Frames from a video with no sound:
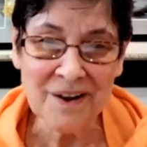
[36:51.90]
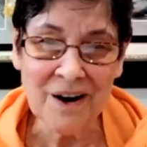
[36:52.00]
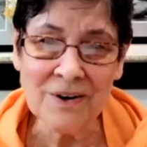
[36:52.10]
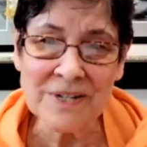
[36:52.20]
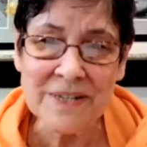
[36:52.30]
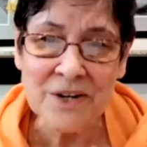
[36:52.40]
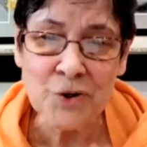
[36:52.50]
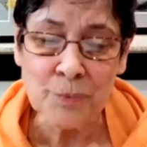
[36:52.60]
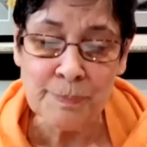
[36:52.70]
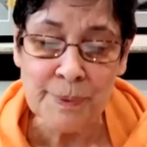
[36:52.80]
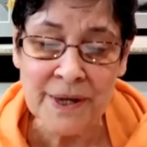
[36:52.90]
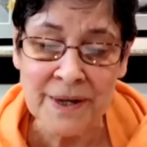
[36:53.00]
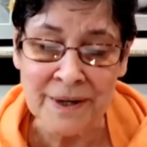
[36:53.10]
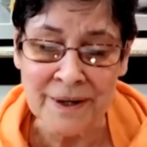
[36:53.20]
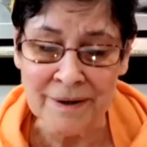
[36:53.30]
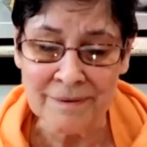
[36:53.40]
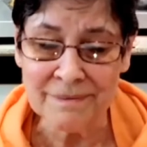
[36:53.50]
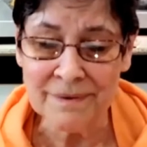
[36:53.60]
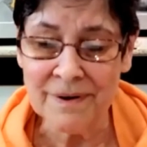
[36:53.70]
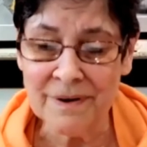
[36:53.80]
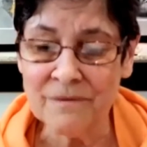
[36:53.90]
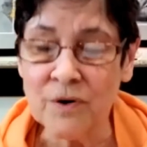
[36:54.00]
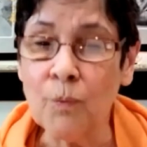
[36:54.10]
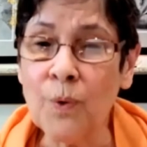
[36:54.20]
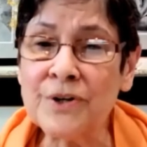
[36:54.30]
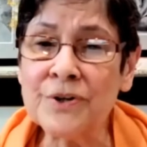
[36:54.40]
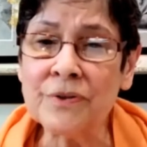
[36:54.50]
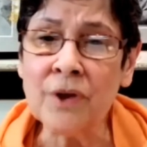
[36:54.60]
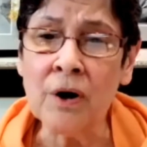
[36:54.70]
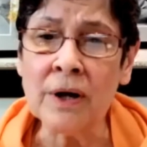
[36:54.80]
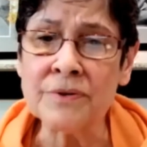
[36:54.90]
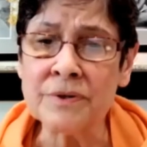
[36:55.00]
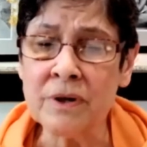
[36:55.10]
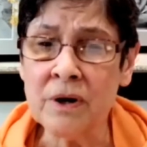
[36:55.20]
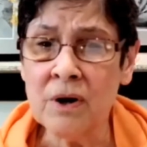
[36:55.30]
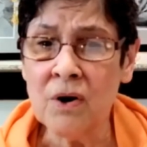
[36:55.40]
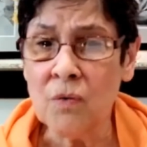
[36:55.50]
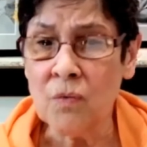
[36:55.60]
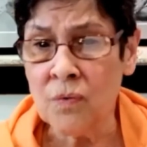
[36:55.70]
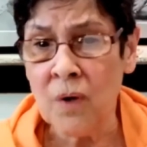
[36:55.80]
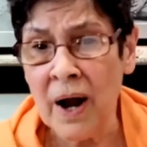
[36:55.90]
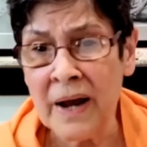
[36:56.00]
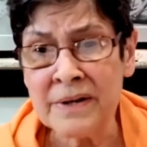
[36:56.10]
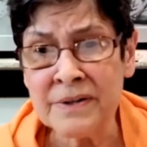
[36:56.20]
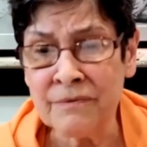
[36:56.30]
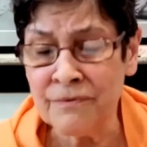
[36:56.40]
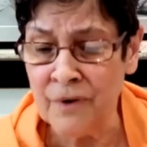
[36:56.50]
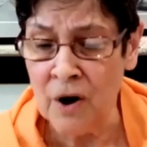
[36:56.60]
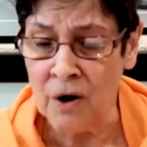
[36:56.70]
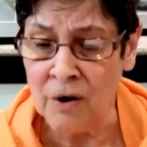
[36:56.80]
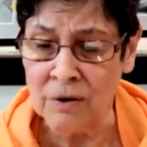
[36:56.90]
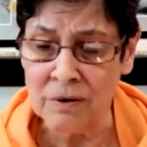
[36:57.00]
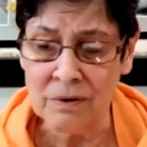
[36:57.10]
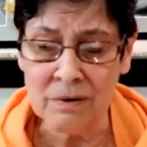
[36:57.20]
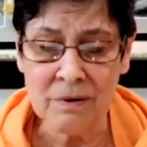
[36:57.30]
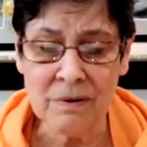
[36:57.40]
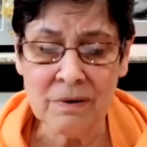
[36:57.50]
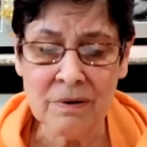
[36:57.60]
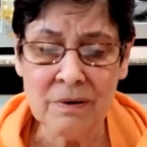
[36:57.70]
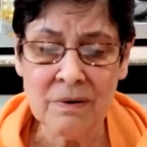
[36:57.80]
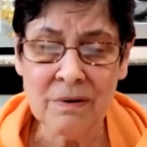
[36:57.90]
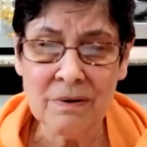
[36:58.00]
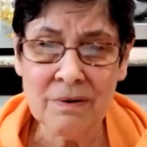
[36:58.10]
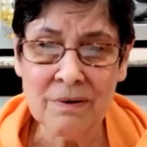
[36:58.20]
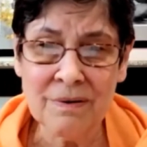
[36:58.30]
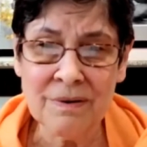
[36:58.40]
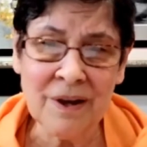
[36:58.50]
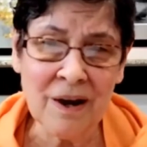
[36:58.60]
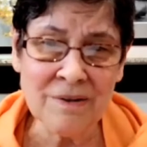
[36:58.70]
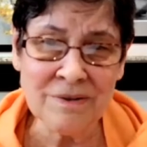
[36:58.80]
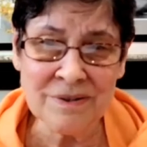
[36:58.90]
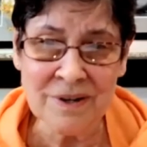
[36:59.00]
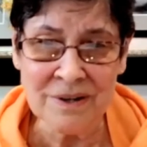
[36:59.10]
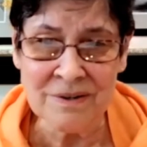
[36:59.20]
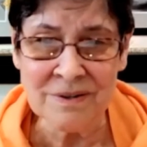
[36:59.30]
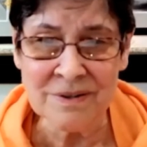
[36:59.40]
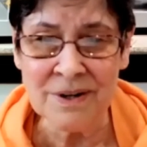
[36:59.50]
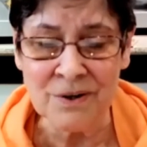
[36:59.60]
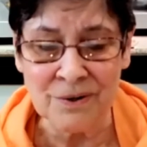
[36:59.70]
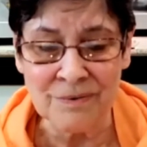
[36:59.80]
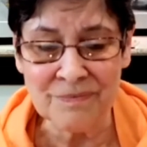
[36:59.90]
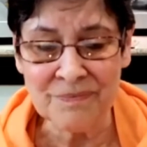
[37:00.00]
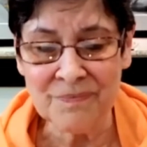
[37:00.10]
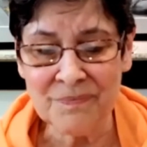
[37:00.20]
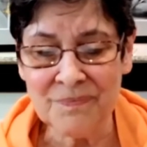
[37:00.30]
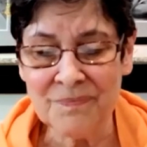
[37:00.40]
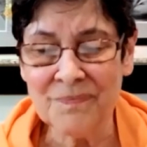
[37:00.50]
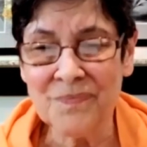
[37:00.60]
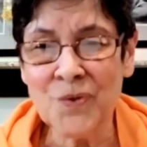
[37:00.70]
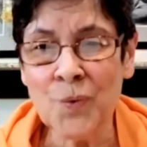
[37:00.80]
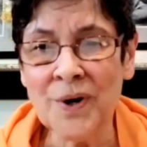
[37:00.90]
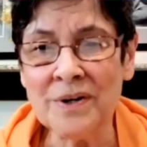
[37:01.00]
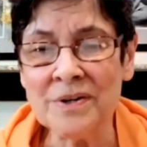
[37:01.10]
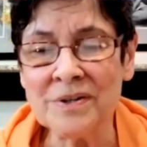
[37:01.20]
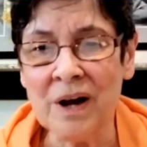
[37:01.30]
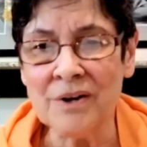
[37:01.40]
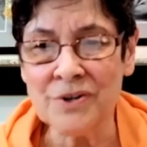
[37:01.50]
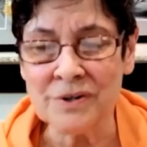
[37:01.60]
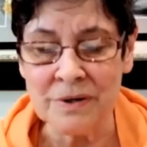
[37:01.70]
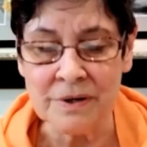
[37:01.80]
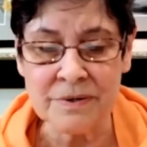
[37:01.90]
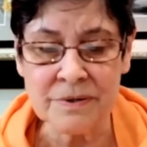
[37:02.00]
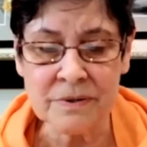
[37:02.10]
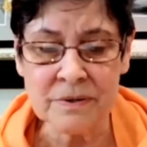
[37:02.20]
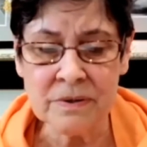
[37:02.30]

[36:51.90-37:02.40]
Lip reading: our essential being from which thoughts rise and fall, the unseen seer, the witness consciousness.